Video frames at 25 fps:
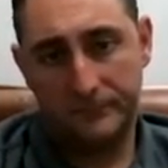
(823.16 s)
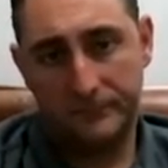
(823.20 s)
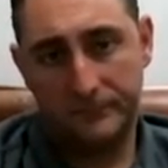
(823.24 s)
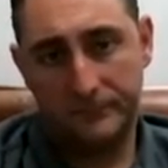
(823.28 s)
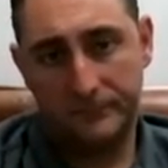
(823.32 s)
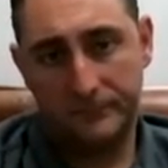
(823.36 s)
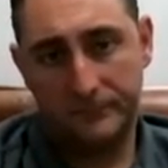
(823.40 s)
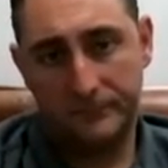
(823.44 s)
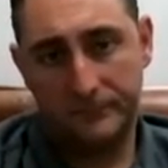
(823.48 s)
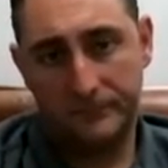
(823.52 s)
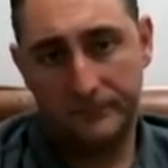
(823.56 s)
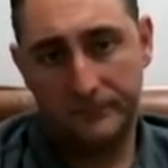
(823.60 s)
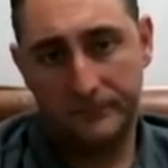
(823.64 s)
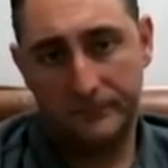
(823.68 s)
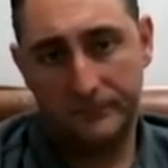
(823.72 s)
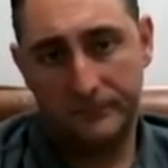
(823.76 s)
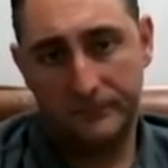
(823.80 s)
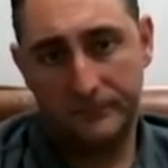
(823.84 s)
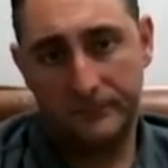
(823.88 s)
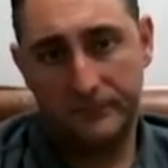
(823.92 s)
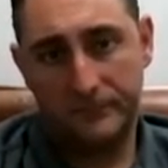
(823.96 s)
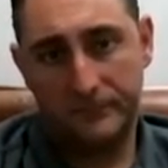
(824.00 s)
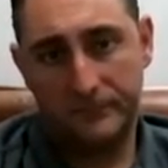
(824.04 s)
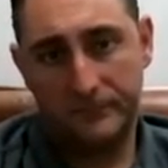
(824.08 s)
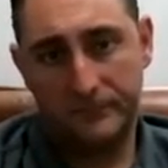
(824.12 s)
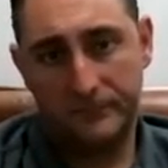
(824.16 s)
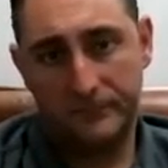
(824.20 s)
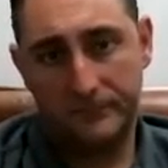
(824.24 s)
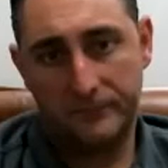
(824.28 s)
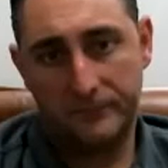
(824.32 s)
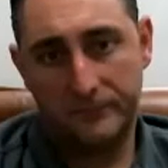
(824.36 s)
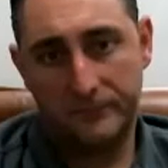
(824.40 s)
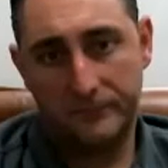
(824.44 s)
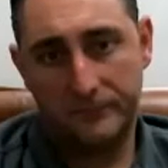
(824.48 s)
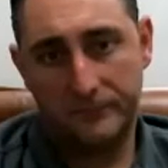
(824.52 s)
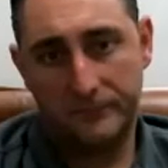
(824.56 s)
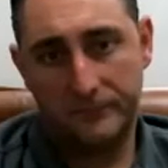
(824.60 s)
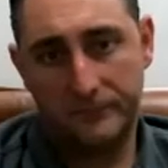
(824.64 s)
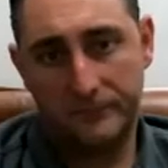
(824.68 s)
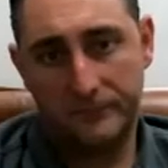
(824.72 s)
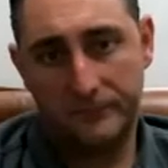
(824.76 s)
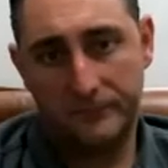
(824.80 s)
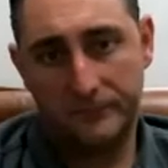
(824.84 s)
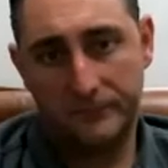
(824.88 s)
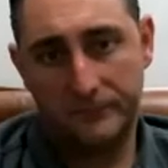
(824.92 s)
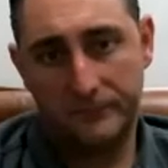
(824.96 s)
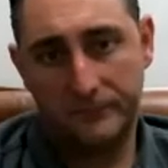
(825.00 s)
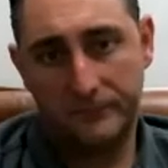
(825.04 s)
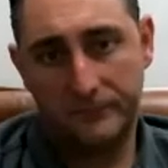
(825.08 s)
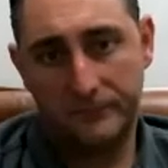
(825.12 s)

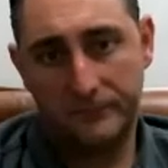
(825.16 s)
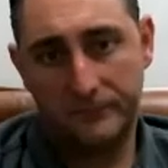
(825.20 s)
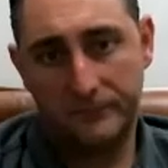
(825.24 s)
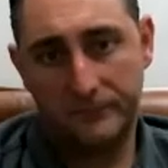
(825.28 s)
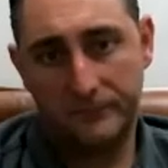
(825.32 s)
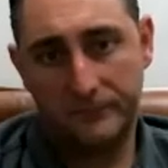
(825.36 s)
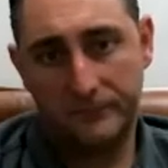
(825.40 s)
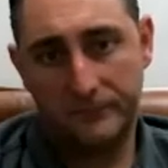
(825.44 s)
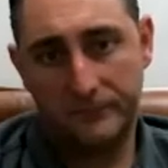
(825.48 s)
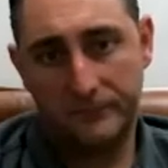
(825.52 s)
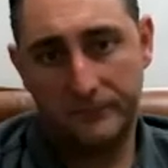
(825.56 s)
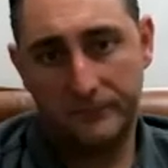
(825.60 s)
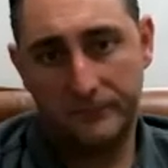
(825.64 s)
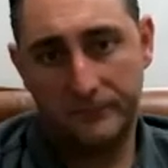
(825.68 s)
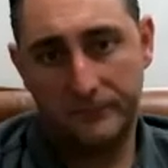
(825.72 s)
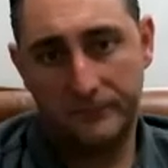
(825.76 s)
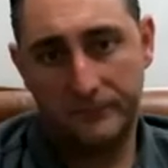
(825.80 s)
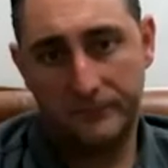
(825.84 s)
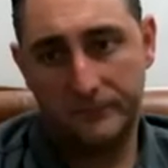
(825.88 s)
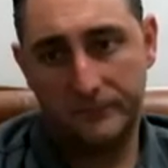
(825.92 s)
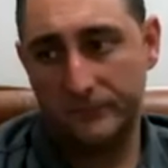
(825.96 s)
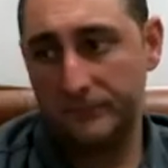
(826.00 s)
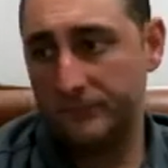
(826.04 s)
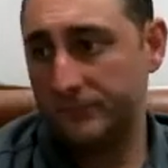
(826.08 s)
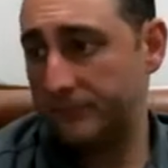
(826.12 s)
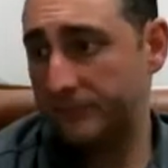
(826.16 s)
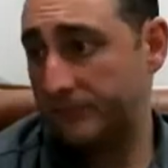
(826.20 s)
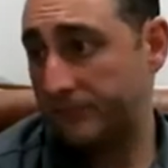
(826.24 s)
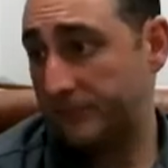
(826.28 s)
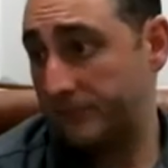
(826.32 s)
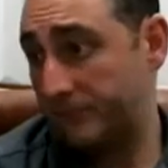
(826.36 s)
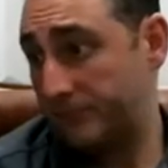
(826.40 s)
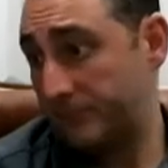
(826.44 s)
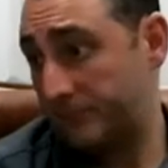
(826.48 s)
No words are spoken by the person on screen.